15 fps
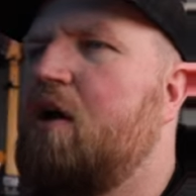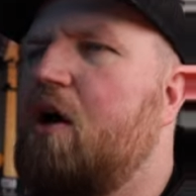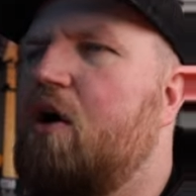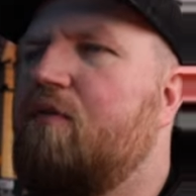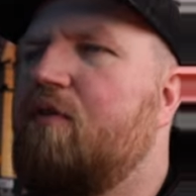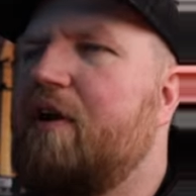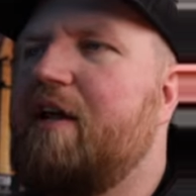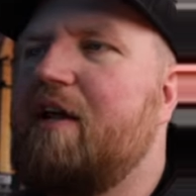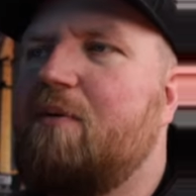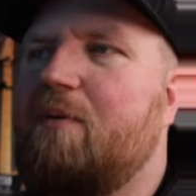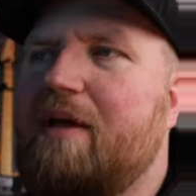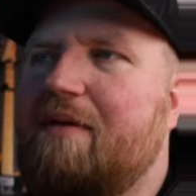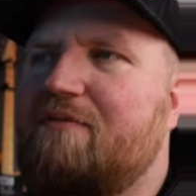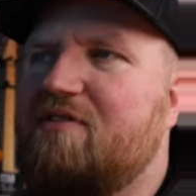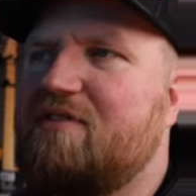Over here,
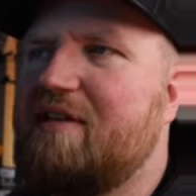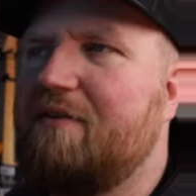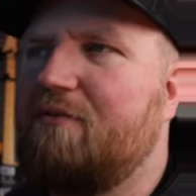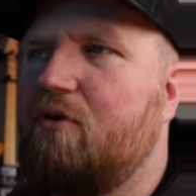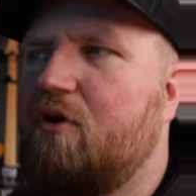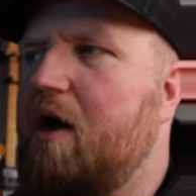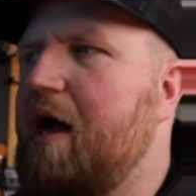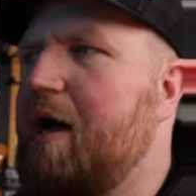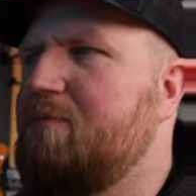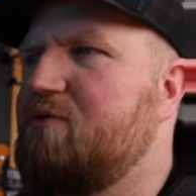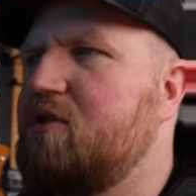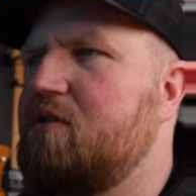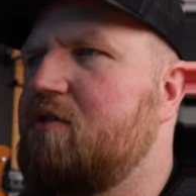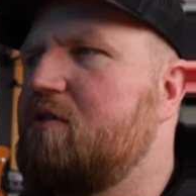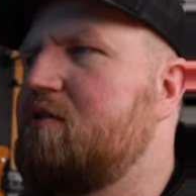we have several
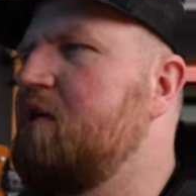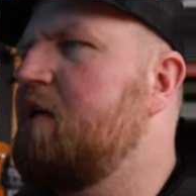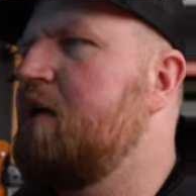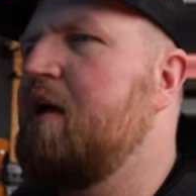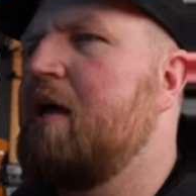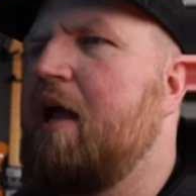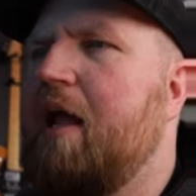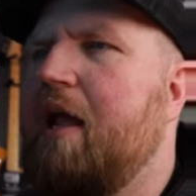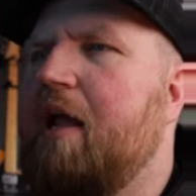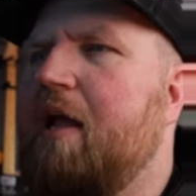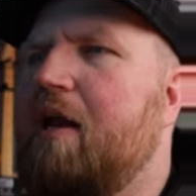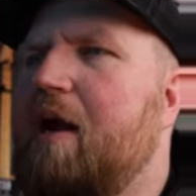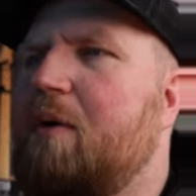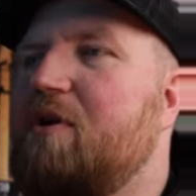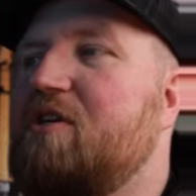options
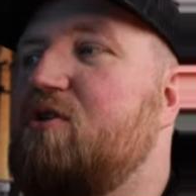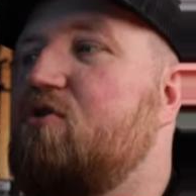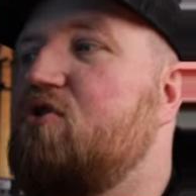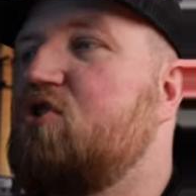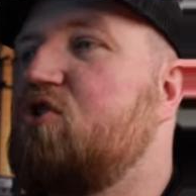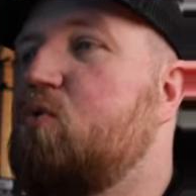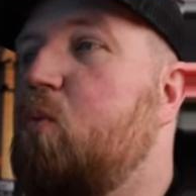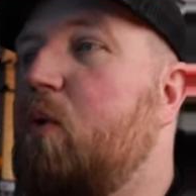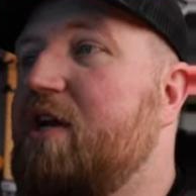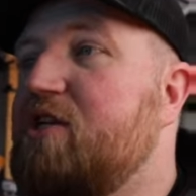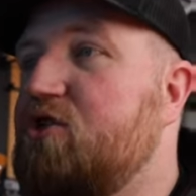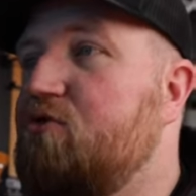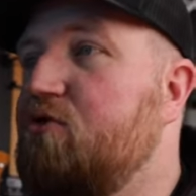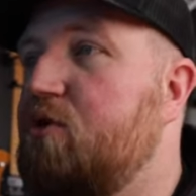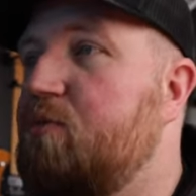and I went to
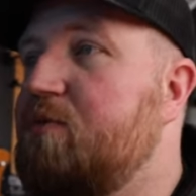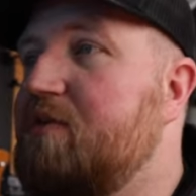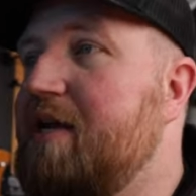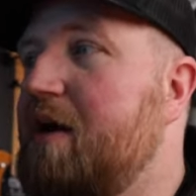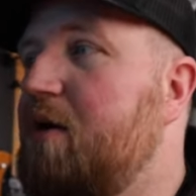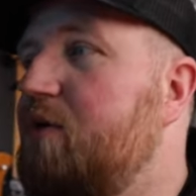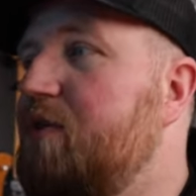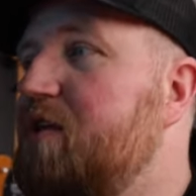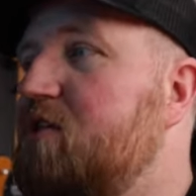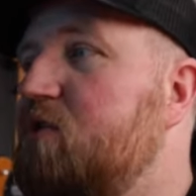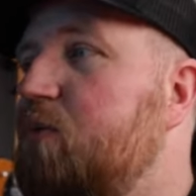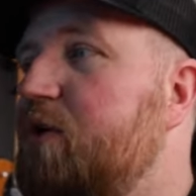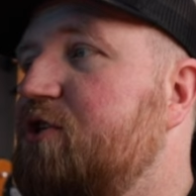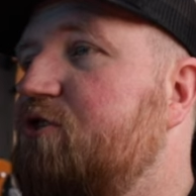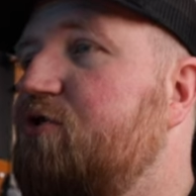switch groups. Now these
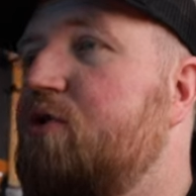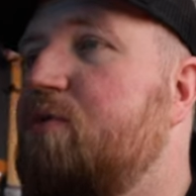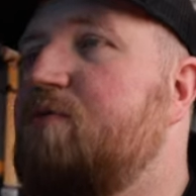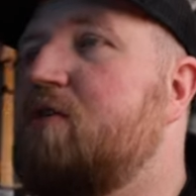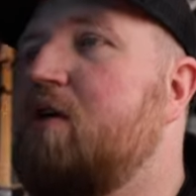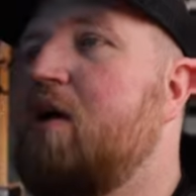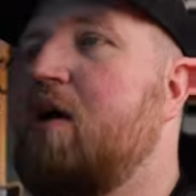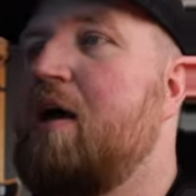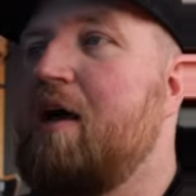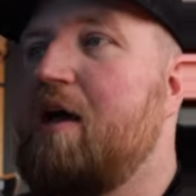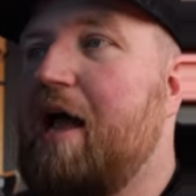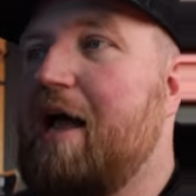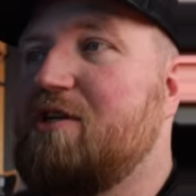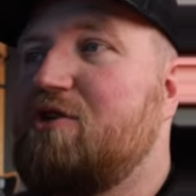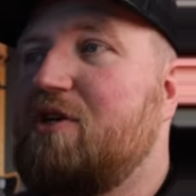switch groups,
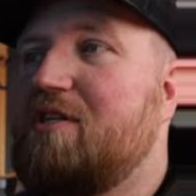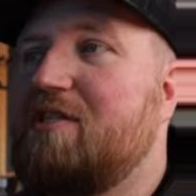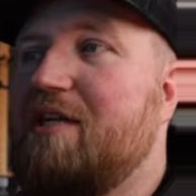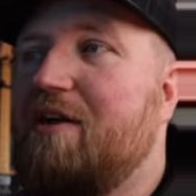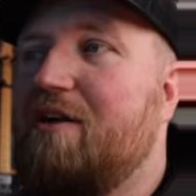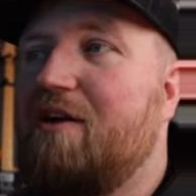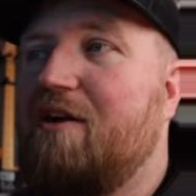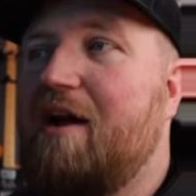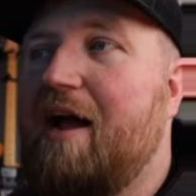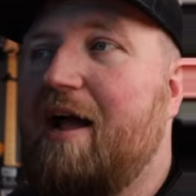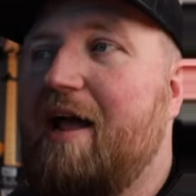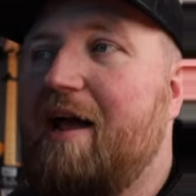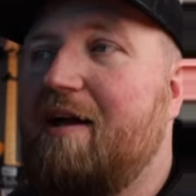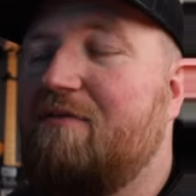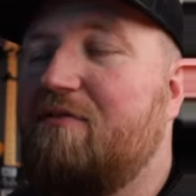as you can see here, I
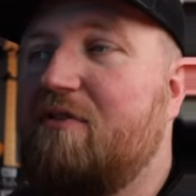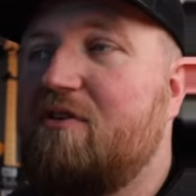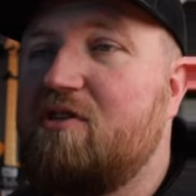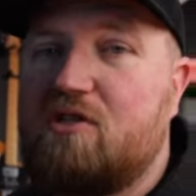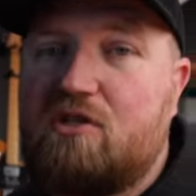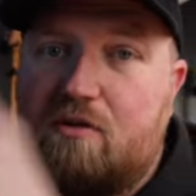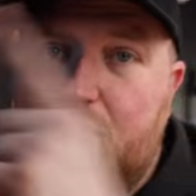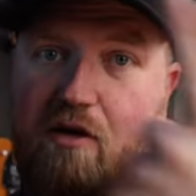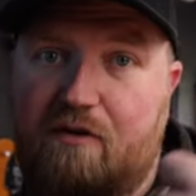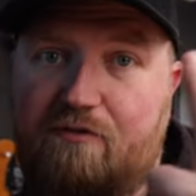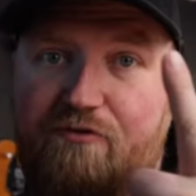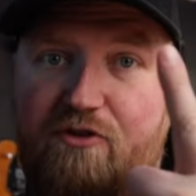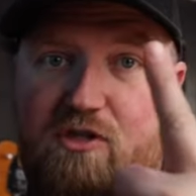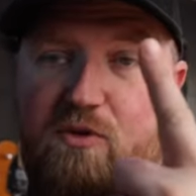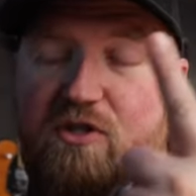have
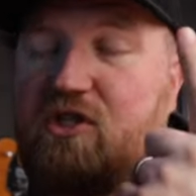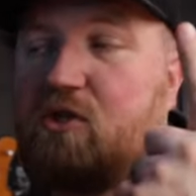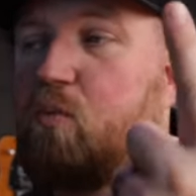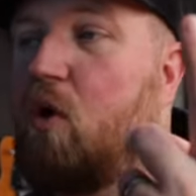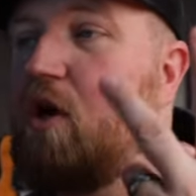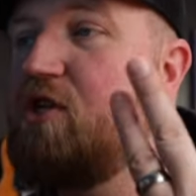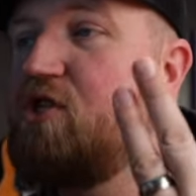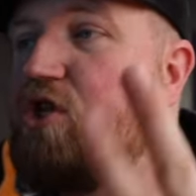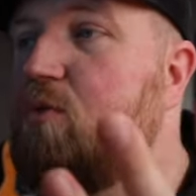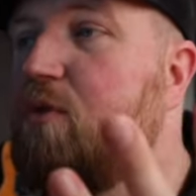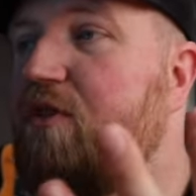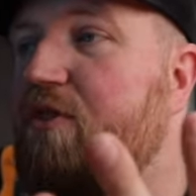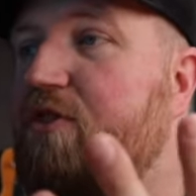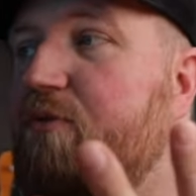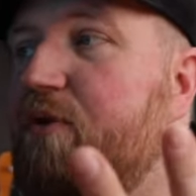foot switches 1, 2,
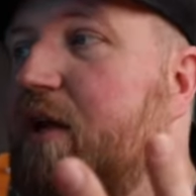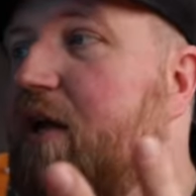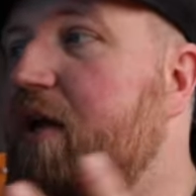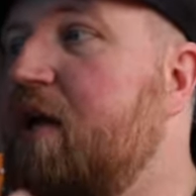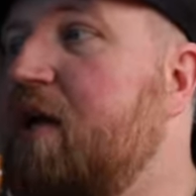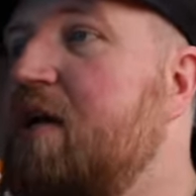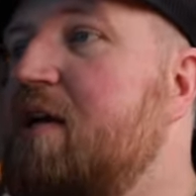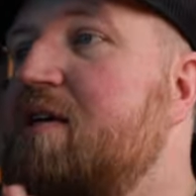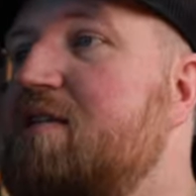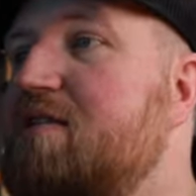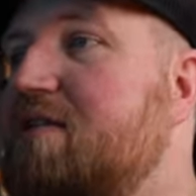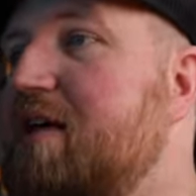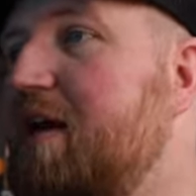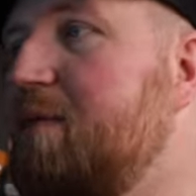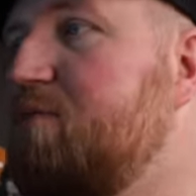and 3
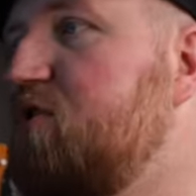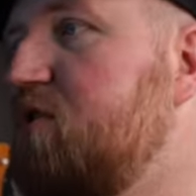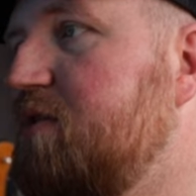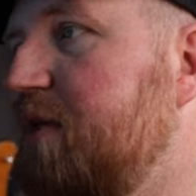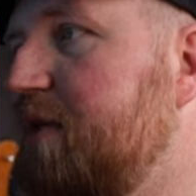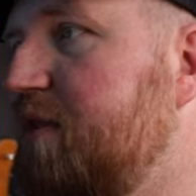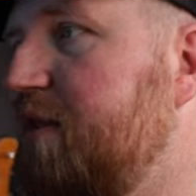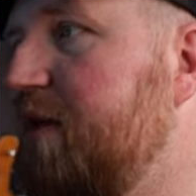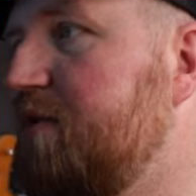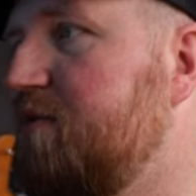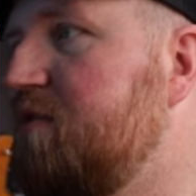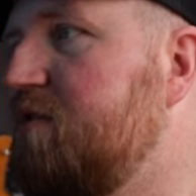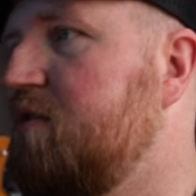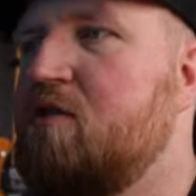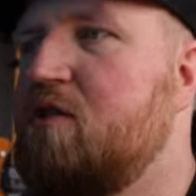set up just like
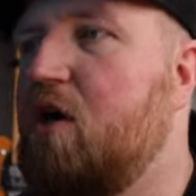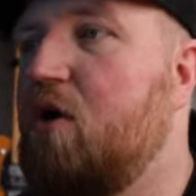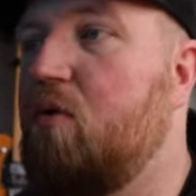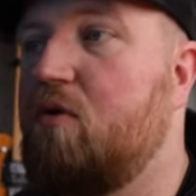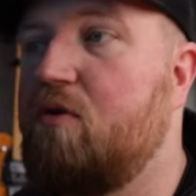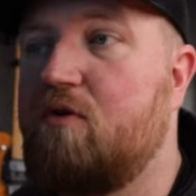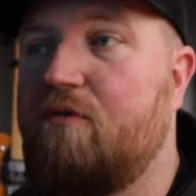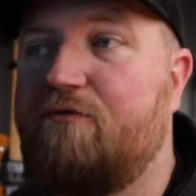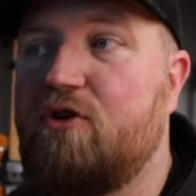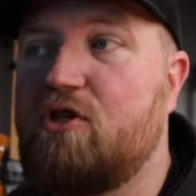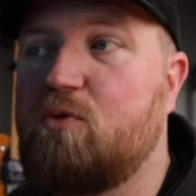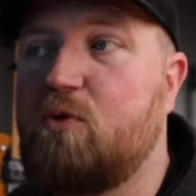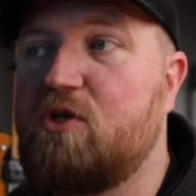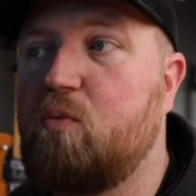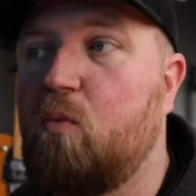this. So foot
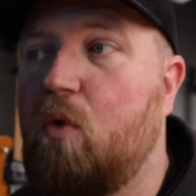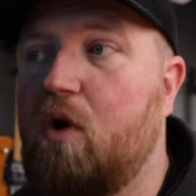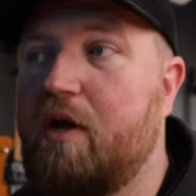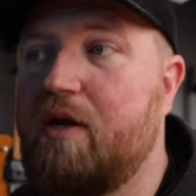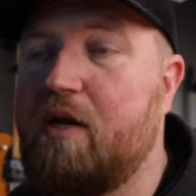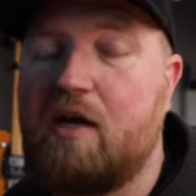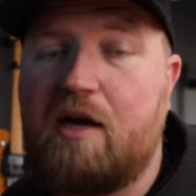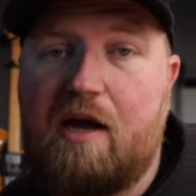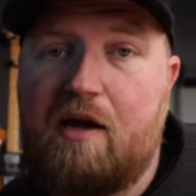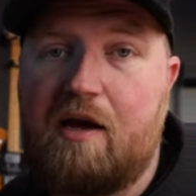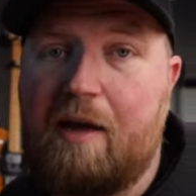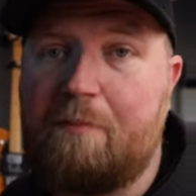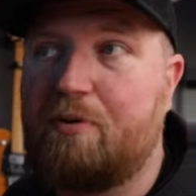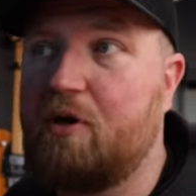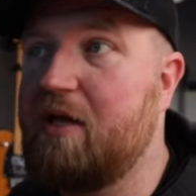switch one,
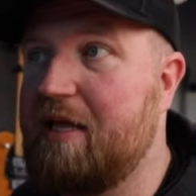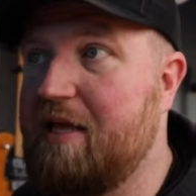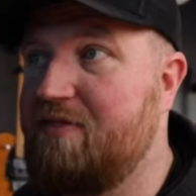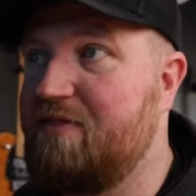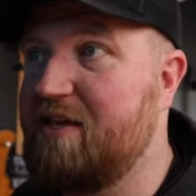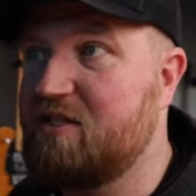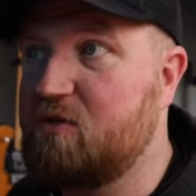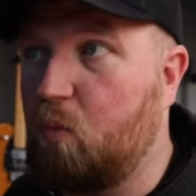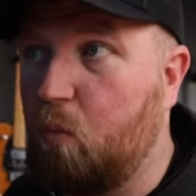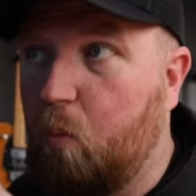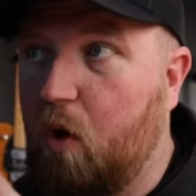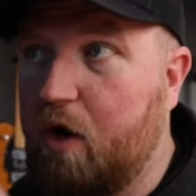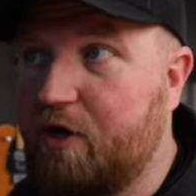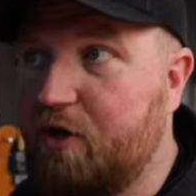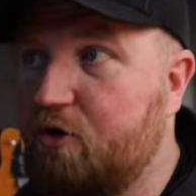I put in this
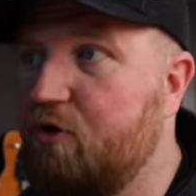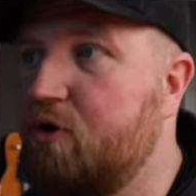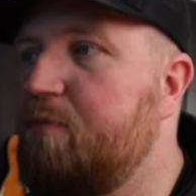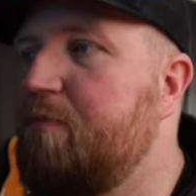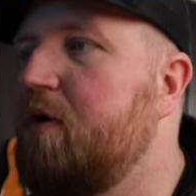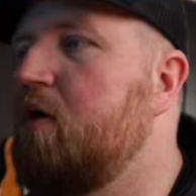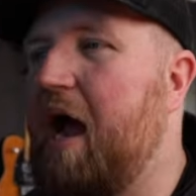one group.